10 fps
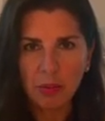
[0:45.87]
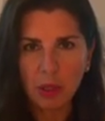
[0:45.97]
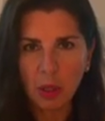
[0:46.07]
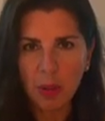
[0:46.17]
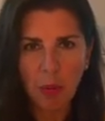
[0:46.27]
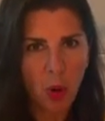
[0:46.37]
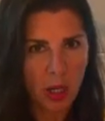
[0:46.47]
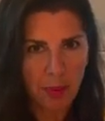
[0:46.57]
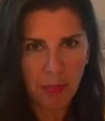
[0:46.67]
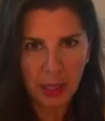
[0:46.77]
a little bit more
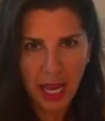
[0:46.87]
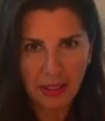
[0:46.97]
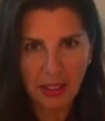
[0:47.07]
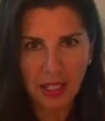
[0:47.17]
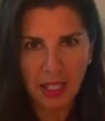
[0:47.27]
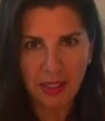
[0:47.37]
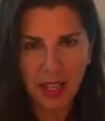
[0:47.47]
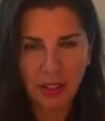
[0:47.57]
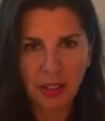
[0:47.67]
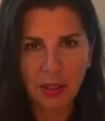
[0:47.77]
complexity
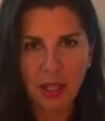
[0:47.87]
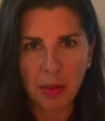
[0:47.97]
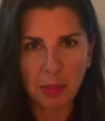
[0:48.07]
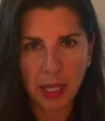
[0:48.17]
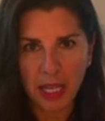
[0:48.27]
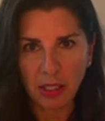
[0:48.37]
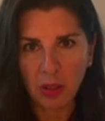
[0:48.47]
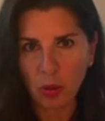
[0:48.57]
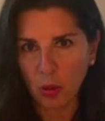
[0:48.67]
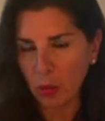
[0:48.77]
than plain
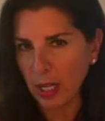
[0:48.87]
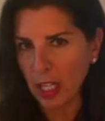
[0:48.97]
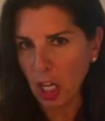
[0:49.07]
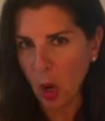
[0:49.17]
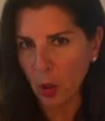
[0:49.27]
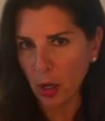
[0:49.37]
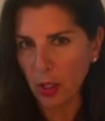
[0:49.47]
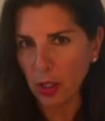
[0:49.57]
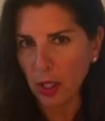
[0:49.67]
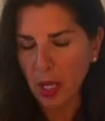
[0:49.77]
Greek yogurt.